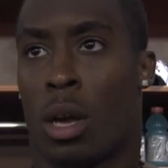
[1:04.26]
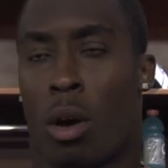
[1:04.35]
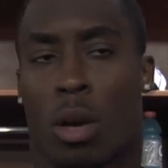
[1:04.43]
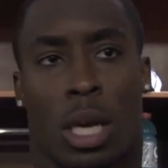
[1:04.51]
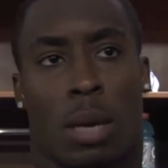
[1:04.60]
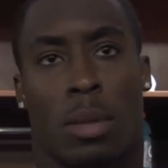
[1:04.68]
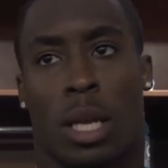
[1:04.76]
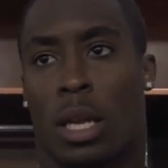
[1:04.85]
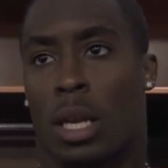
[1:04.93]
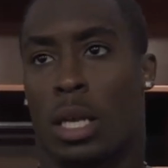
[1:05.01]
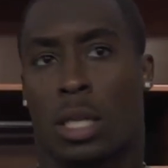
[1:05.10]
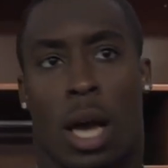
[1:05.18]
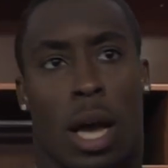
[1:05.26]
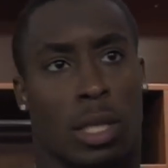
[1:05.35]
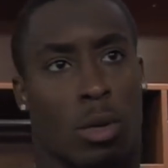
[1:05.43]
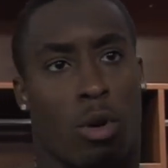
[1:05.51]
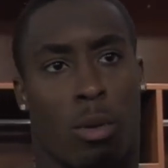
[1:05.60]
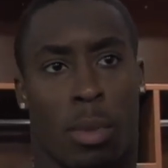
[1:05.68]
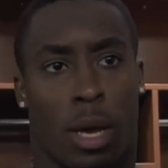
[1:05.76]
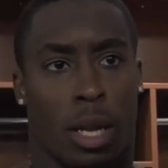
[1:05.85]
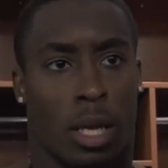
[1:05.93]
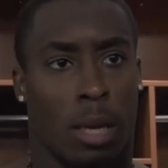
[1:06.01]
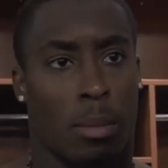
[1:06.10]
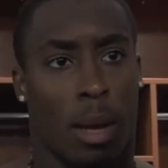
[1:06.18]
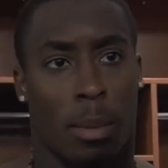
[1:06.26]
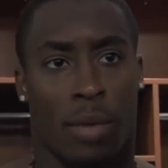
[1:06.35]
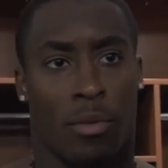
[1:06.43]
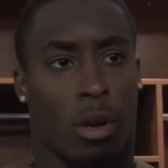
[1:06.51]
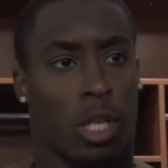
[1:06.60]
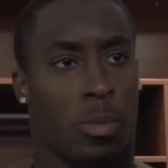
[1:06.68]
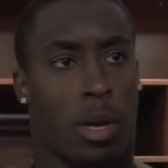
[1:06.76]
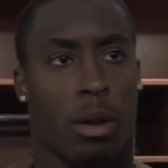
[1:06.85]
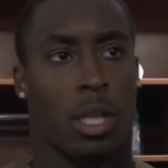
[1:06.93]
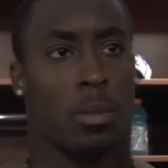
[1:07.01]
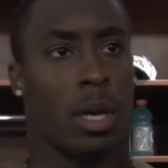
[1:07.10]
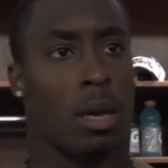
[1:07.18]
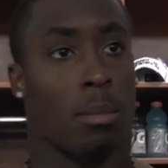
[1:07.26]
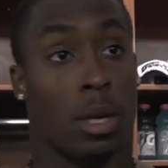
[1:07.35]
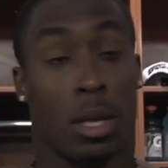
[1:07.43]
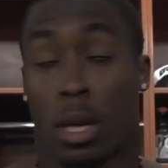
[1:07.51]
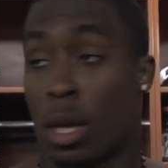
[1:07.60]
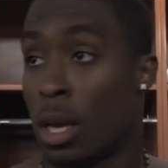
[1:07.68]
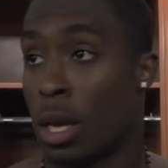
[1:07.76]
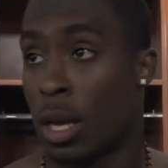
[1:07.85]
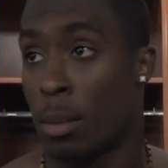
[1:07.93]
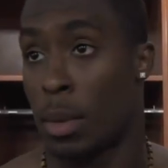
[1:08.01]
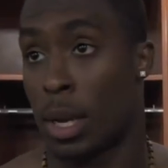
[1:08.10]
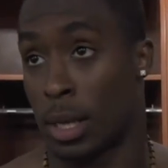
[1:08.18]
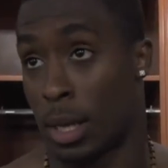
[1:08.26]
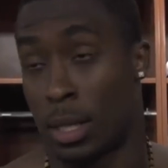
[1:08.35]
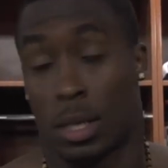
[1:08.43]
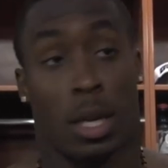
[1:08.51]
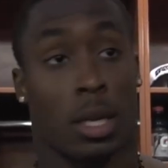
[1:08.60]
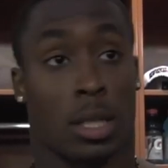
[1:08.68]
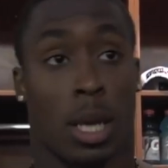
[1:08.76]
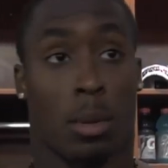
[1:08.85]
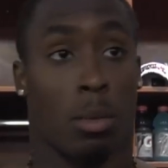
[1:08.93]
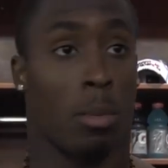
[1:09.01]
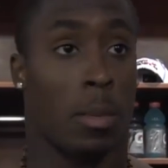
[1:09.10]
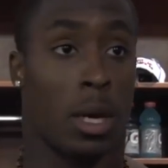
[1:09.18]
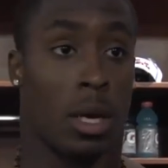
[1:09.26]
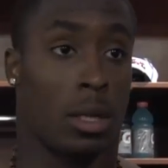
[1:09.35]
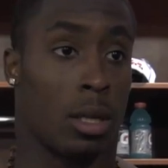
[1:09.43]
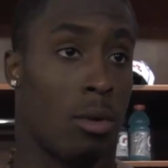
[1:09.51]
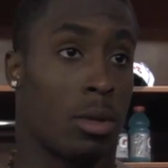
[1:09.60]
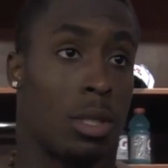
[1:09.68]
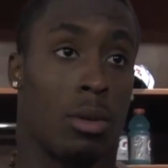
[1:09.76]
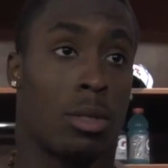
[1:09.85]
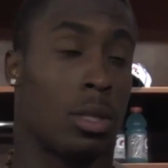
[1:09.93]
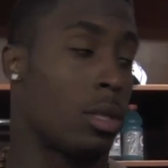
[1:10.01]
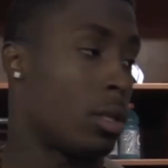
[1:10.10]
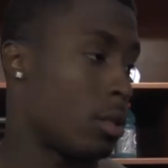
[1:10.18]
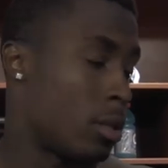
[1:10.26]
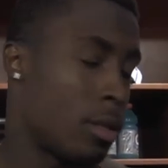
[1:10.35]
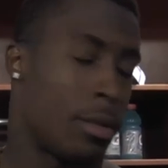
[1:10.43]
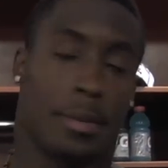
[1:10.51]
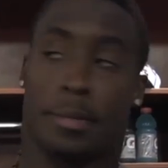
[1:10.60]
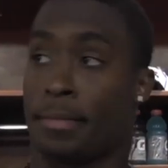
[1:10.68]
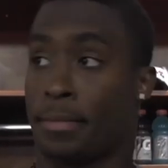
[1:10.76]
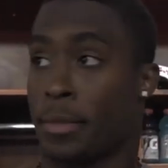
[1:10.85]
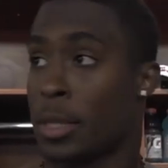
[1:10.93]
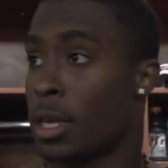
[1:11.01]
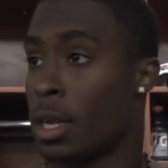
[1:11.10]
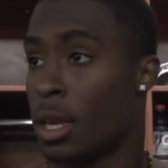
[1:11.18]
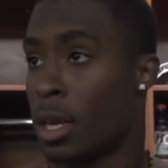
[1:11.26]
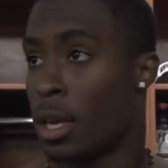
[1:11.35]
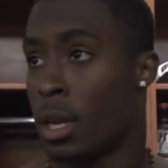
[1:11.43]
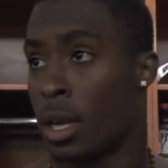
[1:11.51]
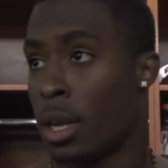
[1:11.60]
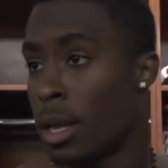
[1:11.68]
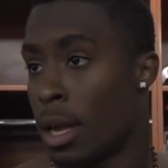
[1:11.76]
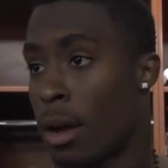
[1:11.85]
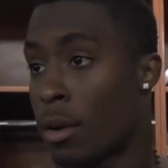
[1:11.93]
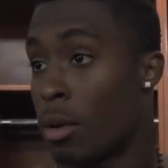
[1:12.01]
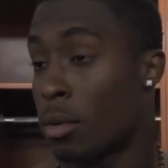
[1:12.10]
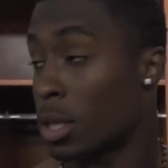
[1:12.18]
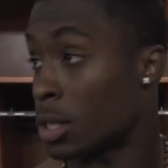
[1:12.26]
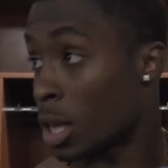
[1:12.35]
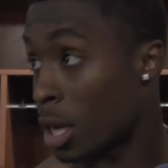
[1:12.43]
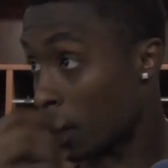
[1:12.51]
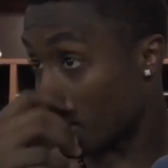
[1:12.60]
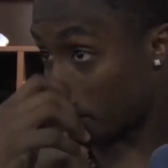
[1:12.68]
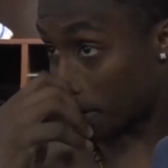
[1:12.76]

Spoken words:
and keep leading these guys on, man, and keep uplifting our spirits, man. But, man, this is unacceptable, man. No excuses. This is, I don't even know what to say.